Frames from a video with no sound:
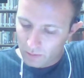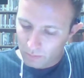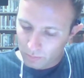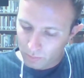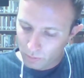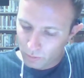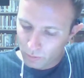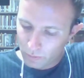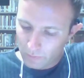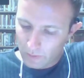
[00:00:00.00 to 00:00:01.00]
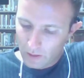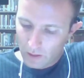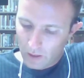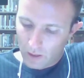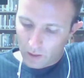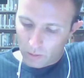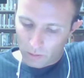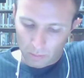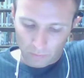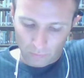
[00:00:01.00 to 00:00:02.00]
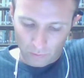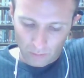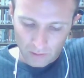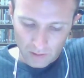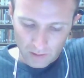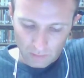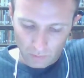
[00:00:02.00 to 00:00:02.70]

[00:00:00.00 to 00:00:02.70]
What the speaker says: to improve query performance.